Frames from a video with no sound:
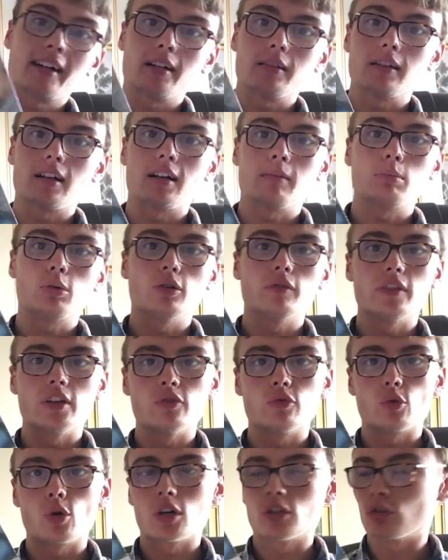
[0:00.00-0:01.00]
I'll, I'll put the
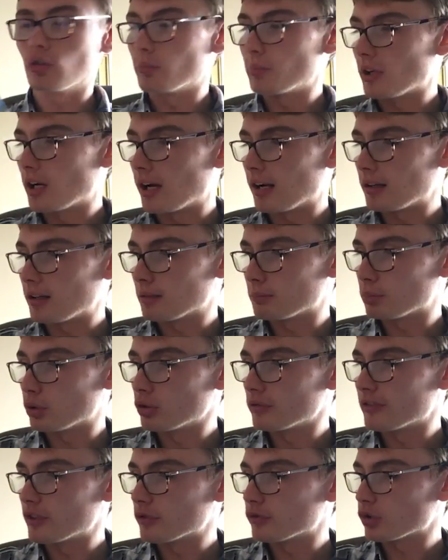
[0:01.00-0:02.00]
other one up. Uh, I'll
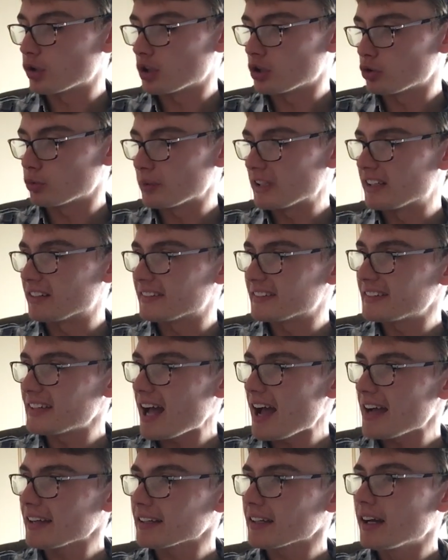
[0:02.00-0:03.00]
pull the other one up in a
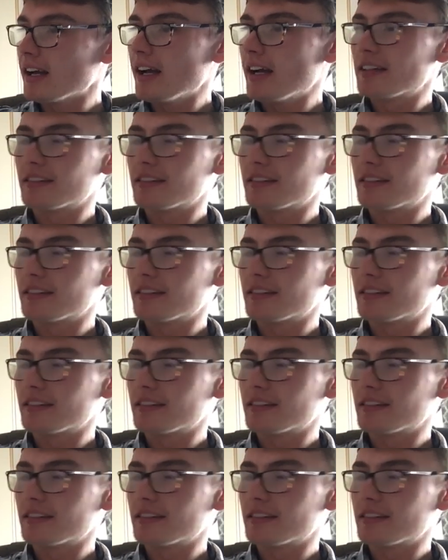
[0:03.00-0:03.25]
sec.